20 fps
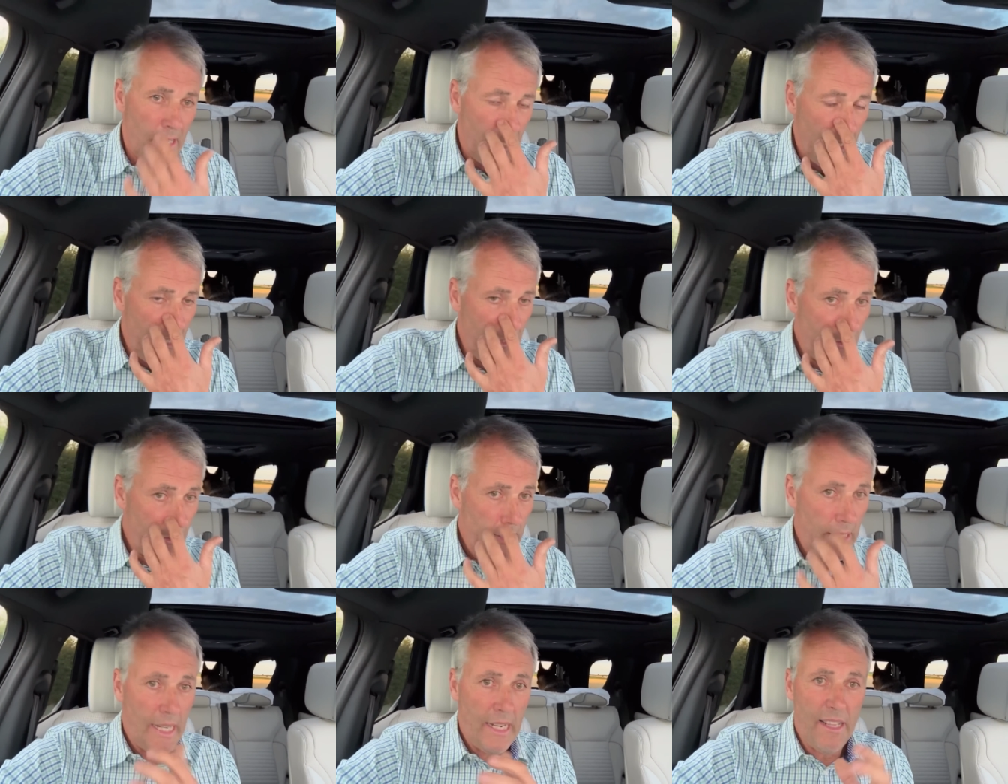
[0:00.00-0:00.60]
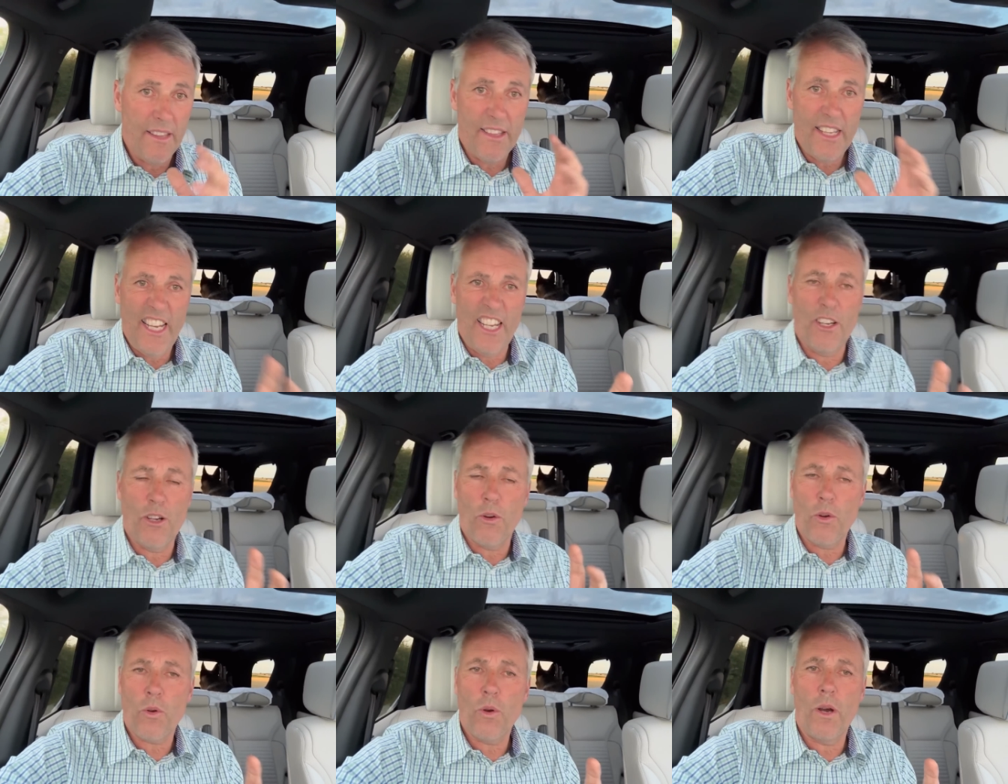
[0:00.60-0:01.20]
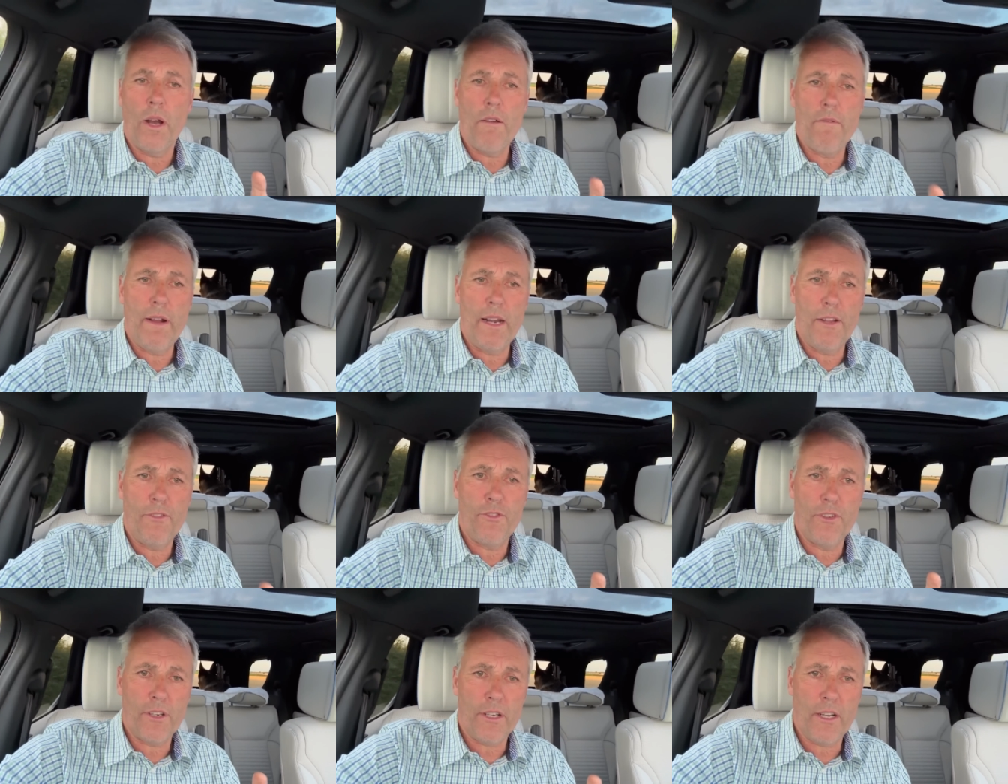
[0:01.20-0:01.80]
Incidentally, they're not quite ready
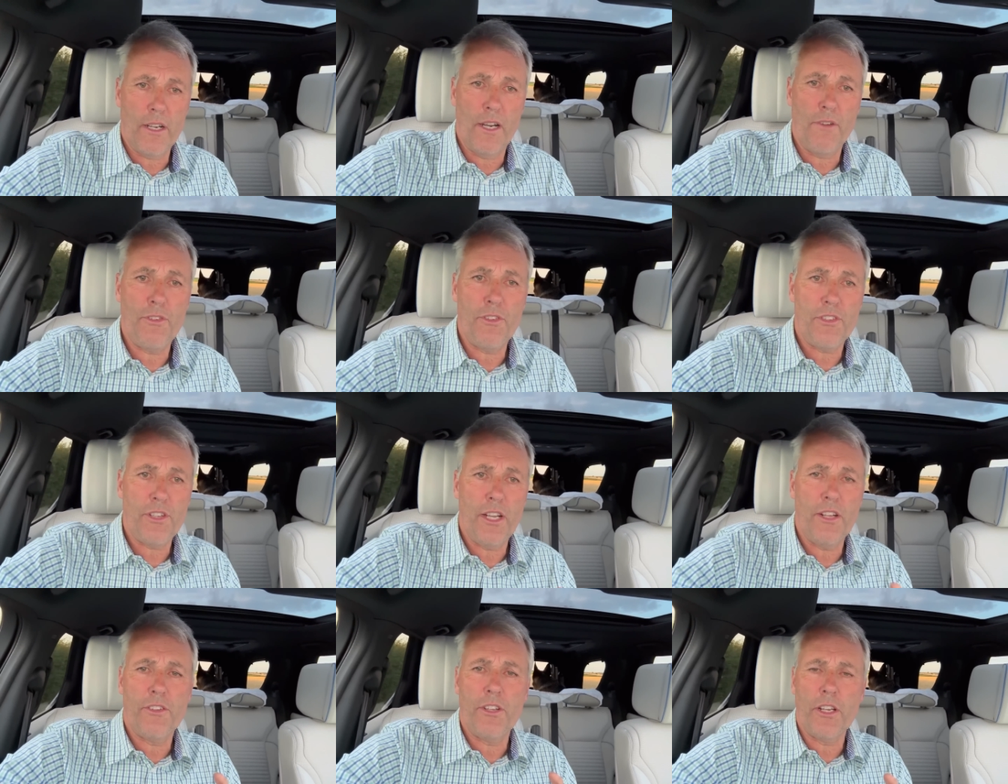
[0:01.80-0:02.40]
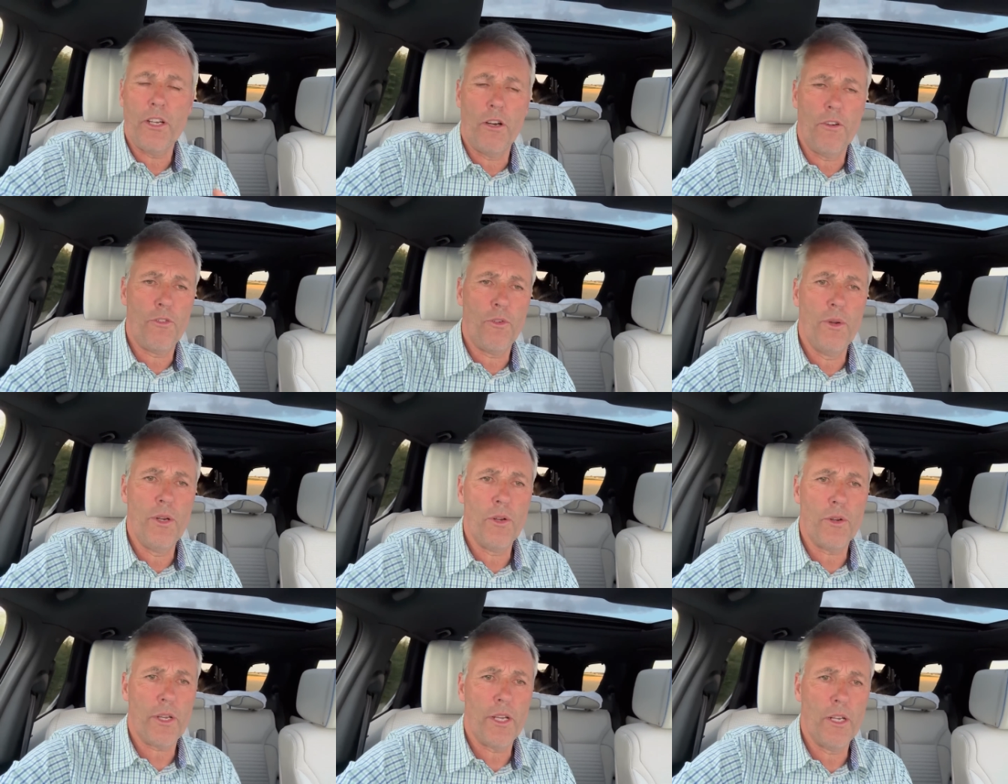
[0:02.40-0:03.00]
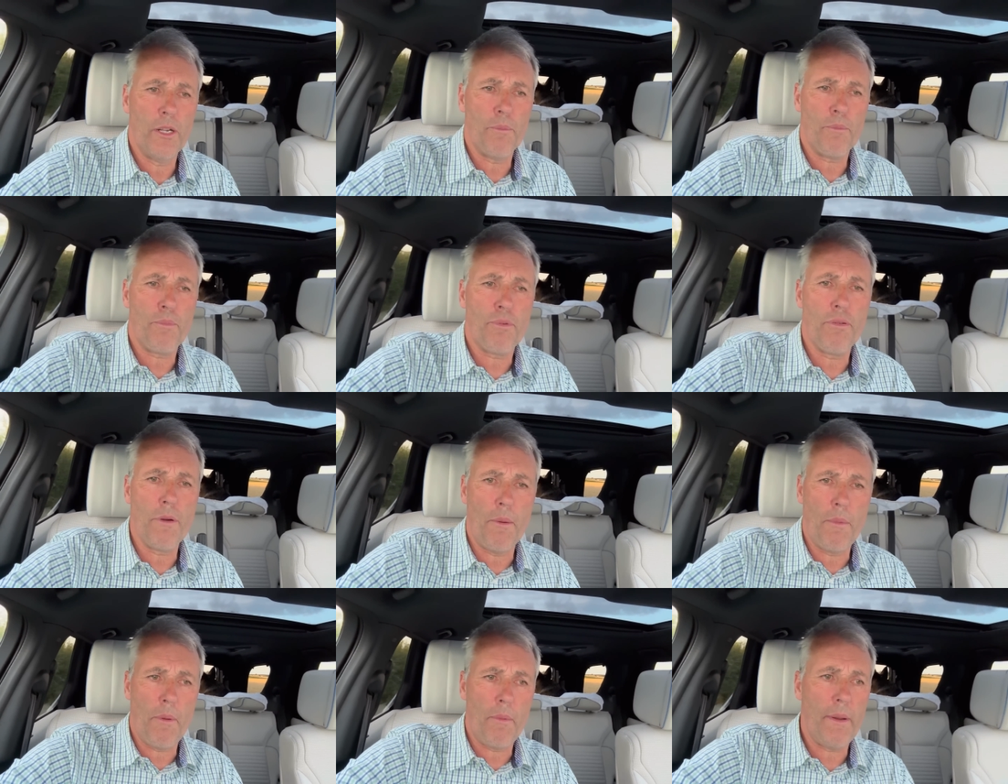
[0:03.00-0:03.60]
for glyphosating off. We're looking at
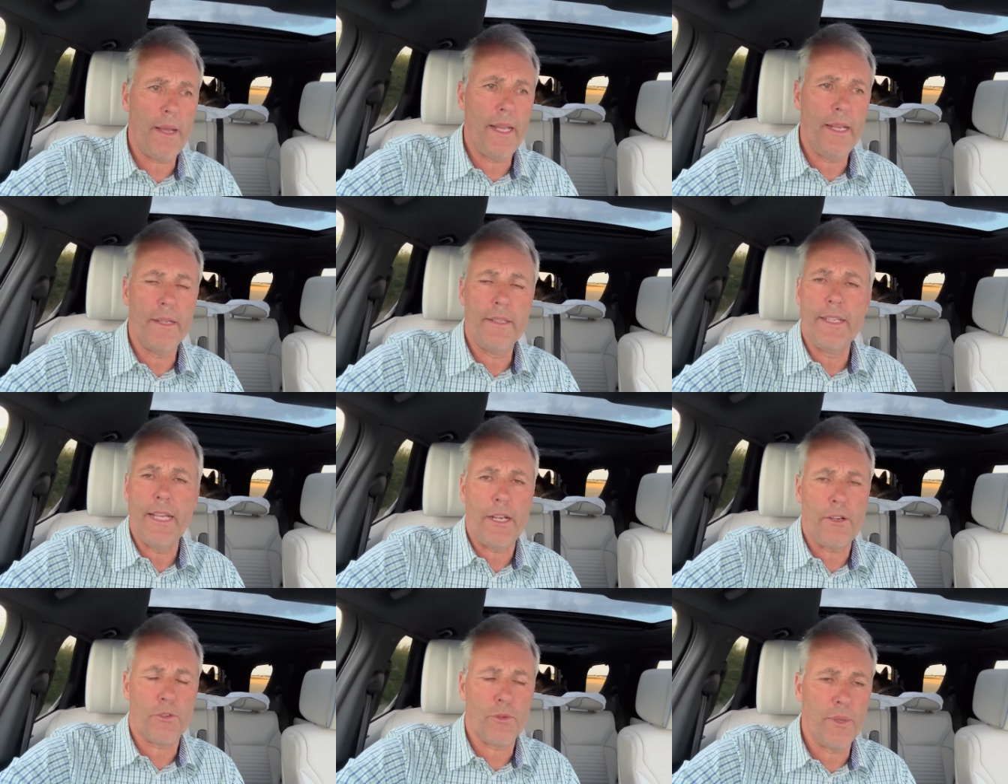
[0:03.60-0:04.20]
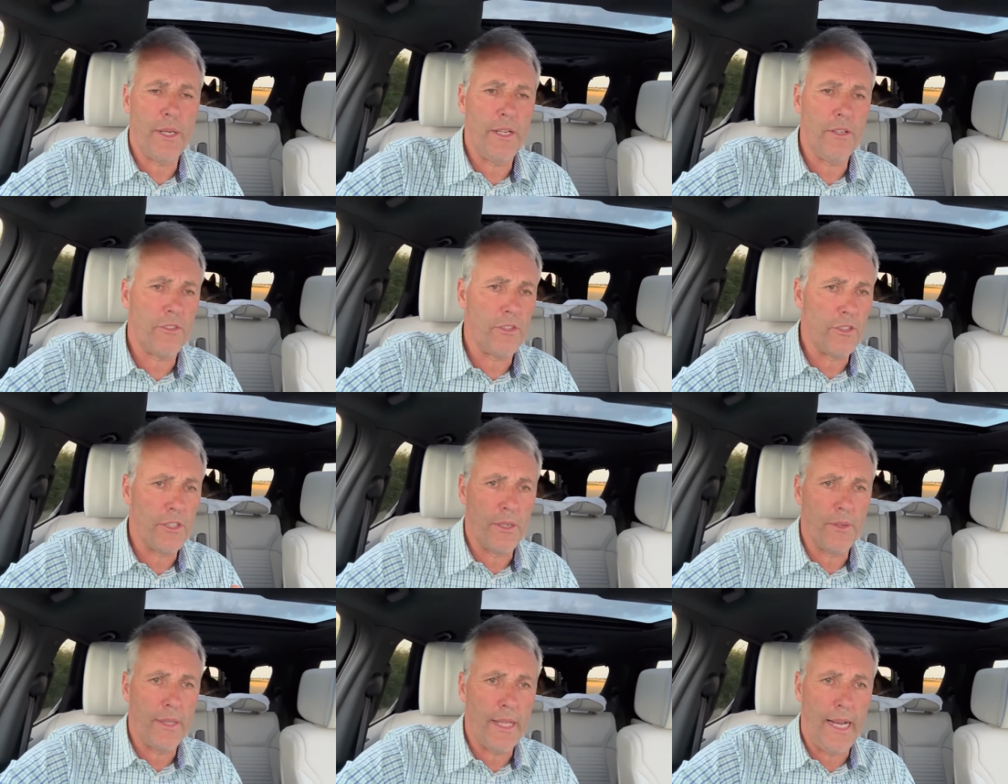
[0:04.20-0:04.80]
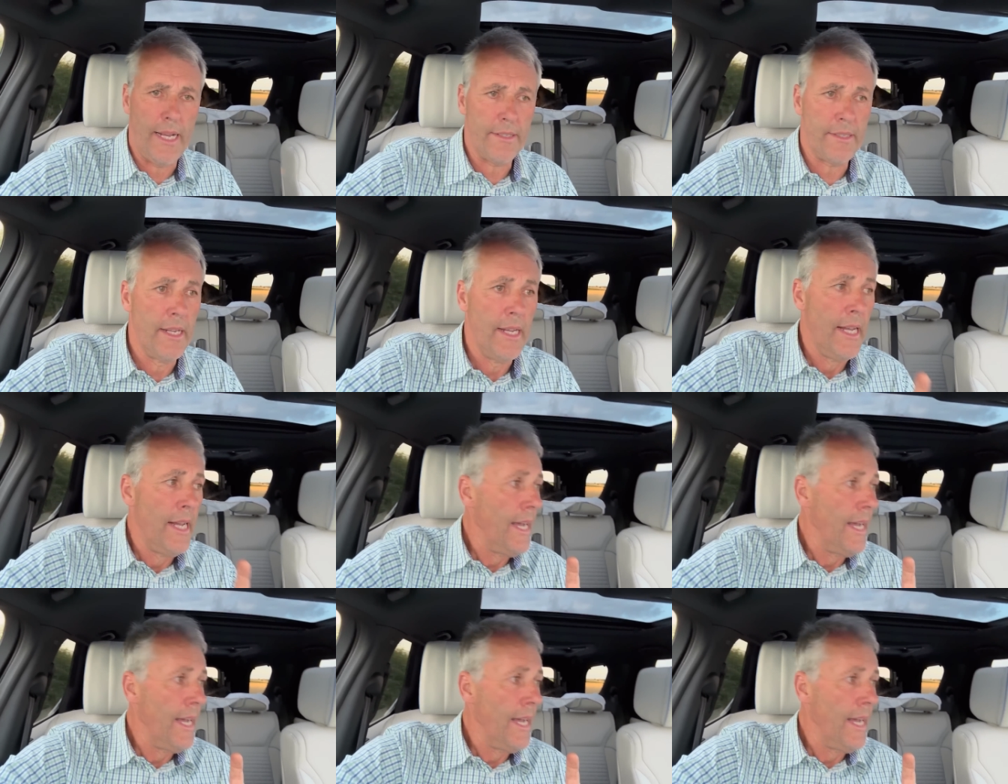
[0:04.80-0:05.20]
probably next week to do that.